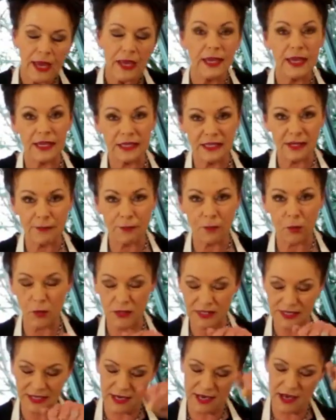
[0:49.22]
get some
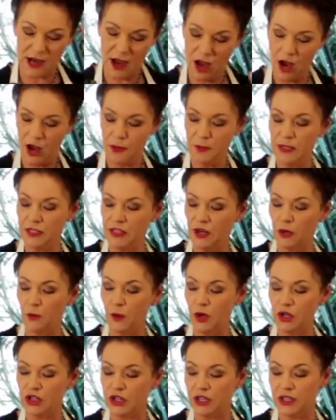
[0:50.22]
whiskey. I hope he's not
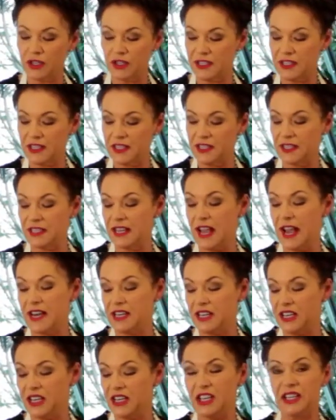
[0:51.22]
watching because this is
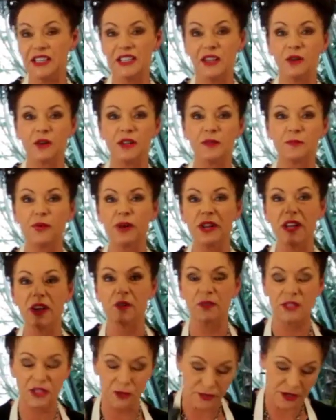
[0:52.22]
18 years old. It's pretty
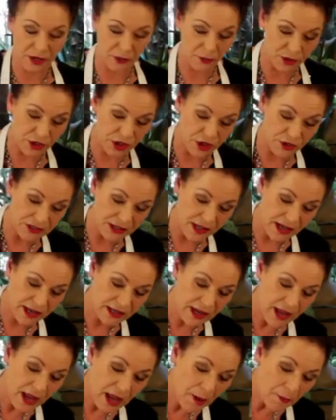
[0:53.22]
old, so we don't want to use that.
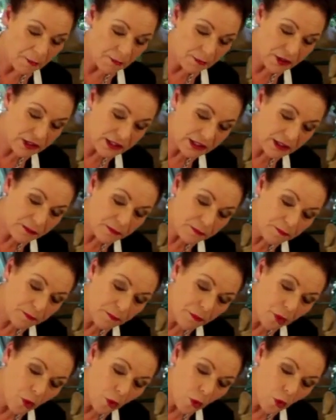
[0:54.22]

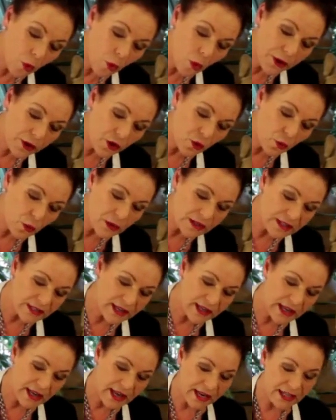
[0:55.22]
Pour your
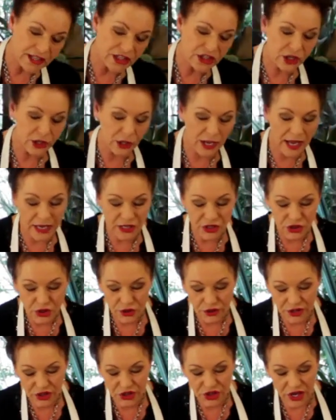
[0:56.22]
whiskey into, into
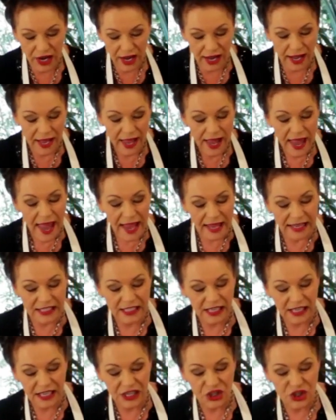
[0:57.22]
the jar
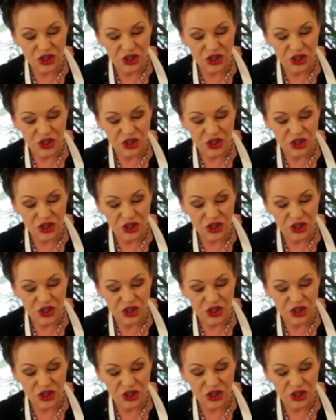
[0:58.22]
until it